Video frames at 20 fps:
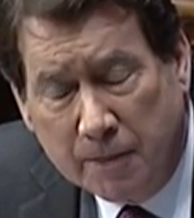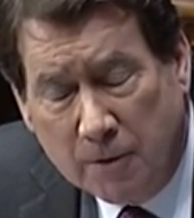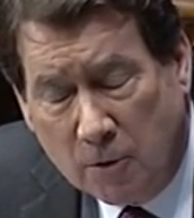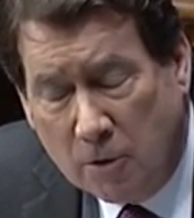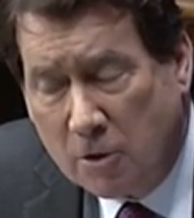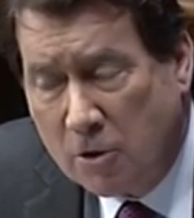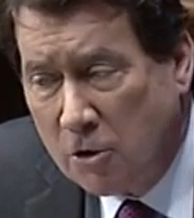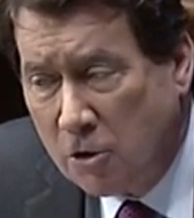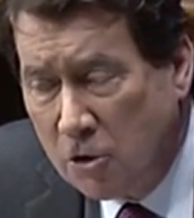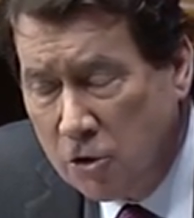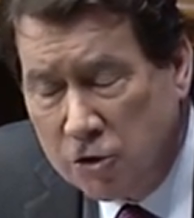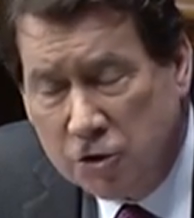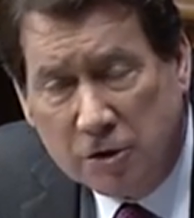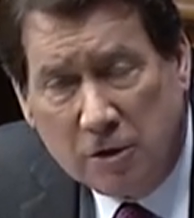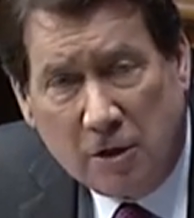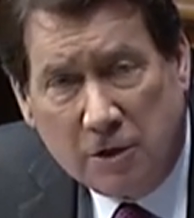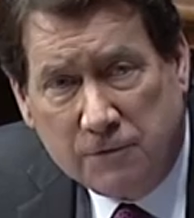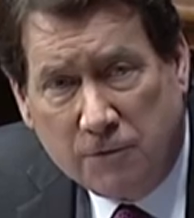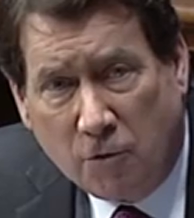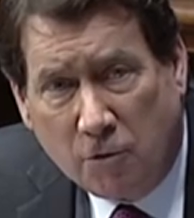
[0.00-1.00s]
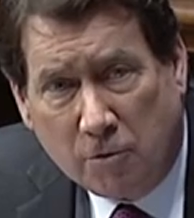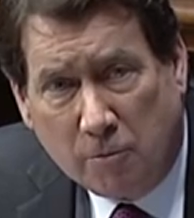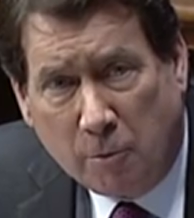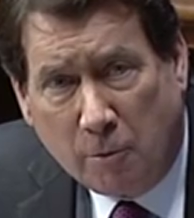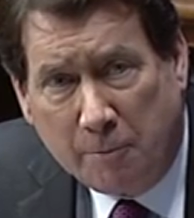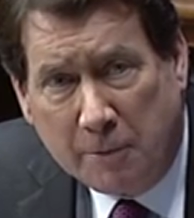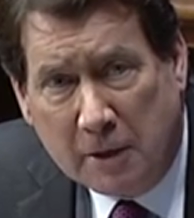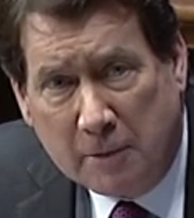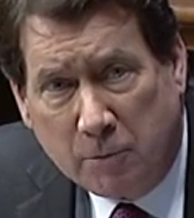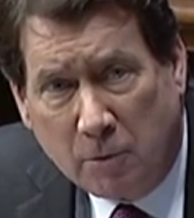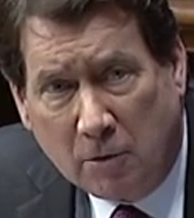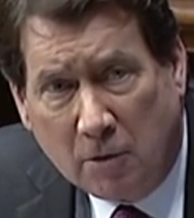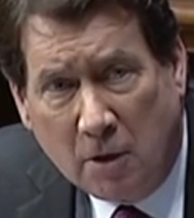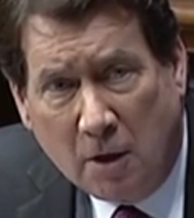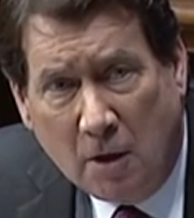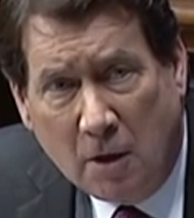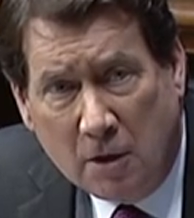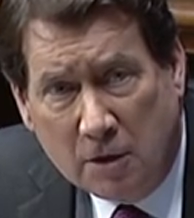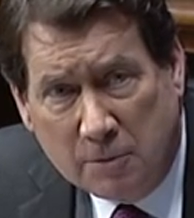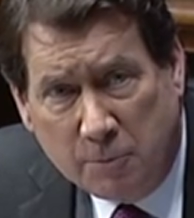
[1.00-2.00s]
They're encouraging these vulnerable people
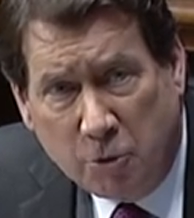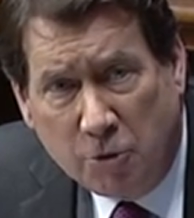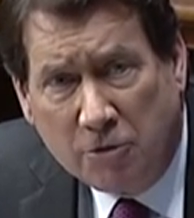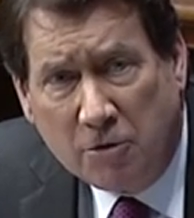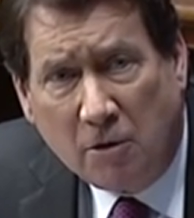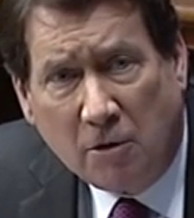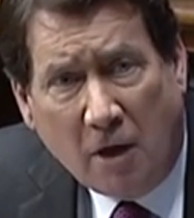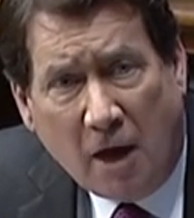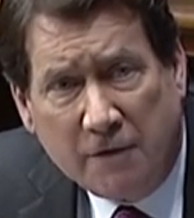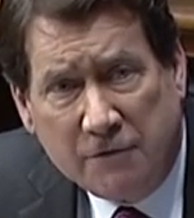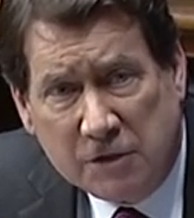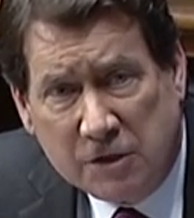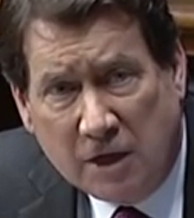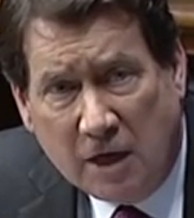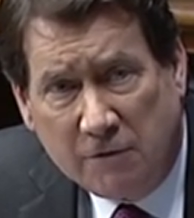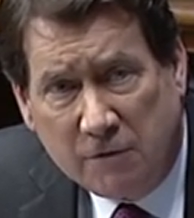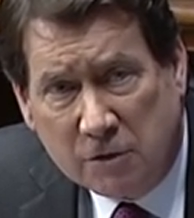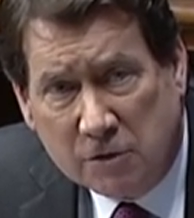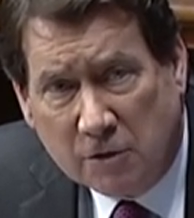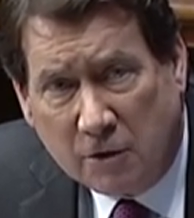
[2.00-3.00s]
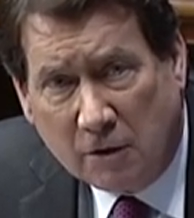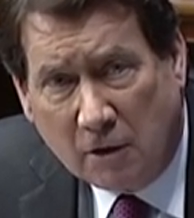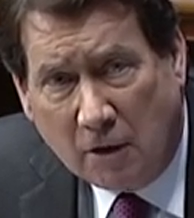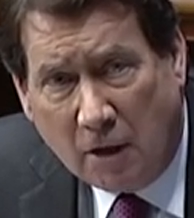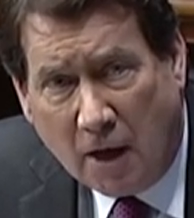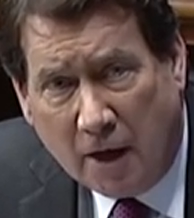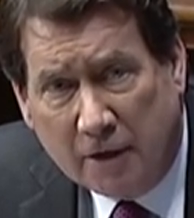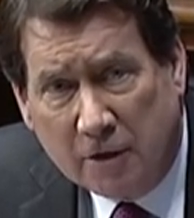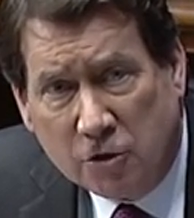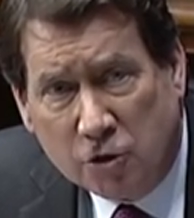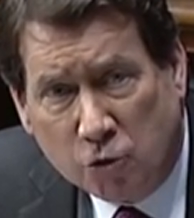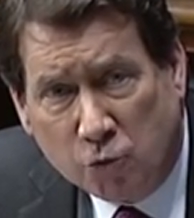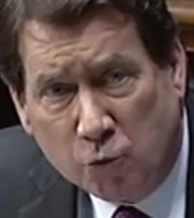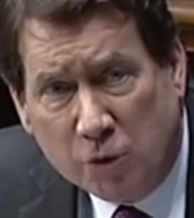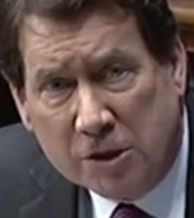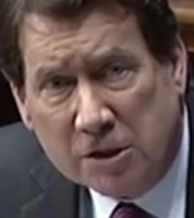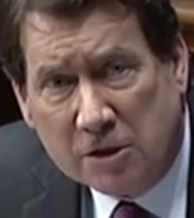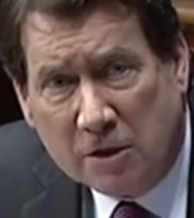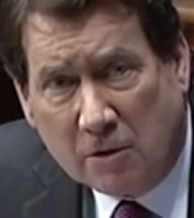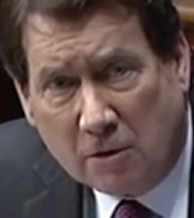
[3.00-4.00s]
to put their life savings on the line and to
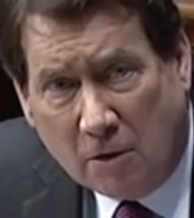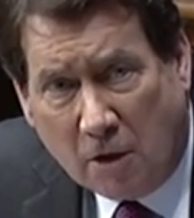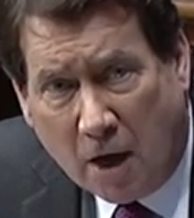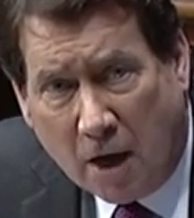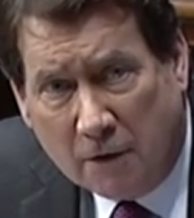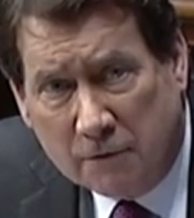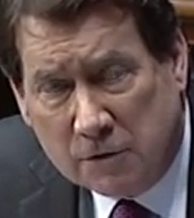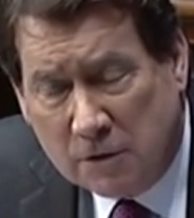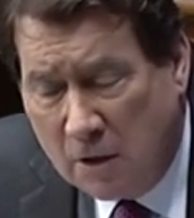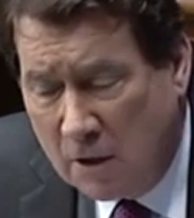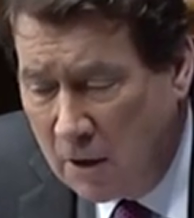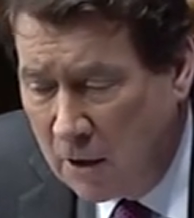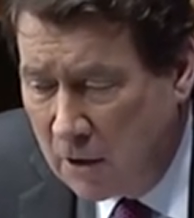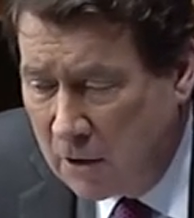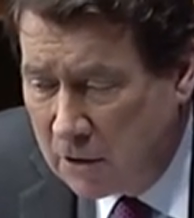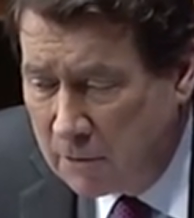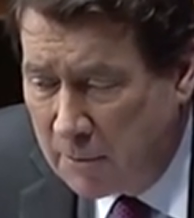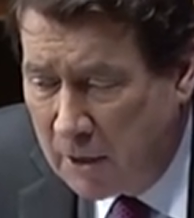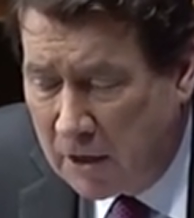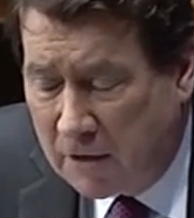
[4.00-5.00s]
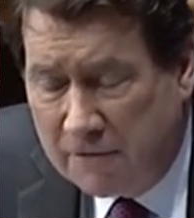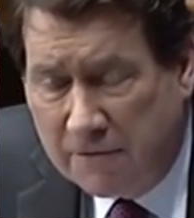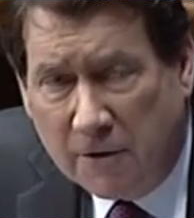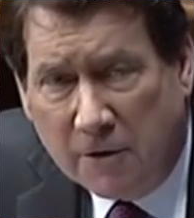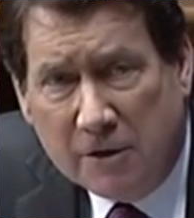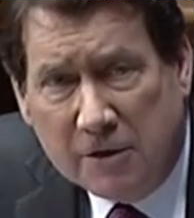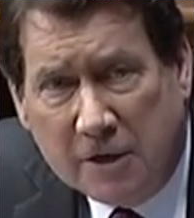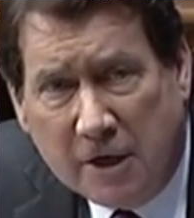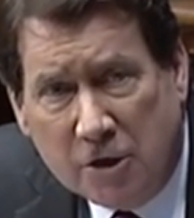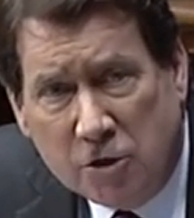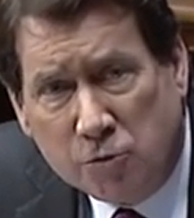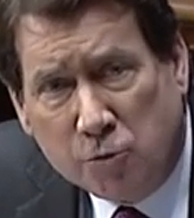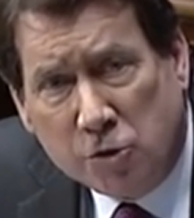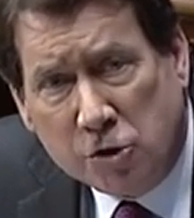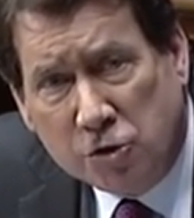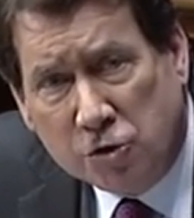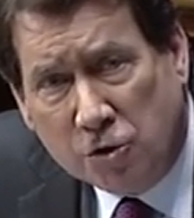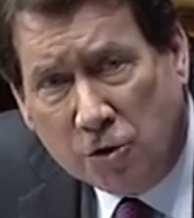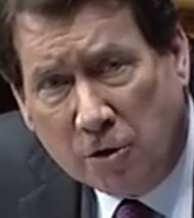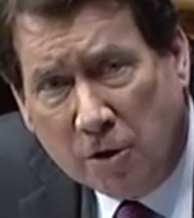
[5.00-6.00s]
risk their lives to make a very
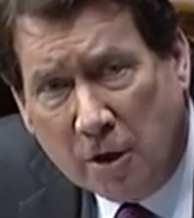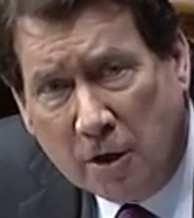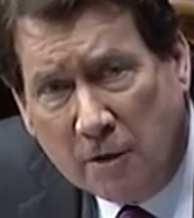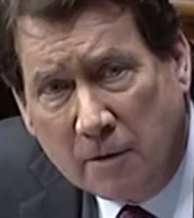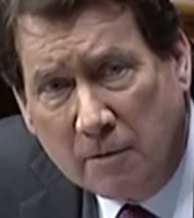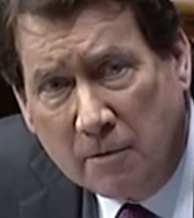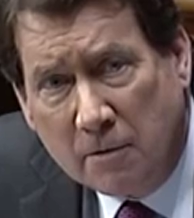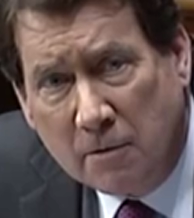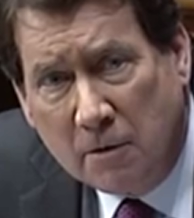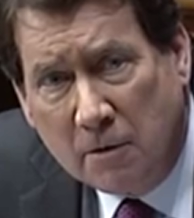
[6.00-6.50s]
dangerous journey,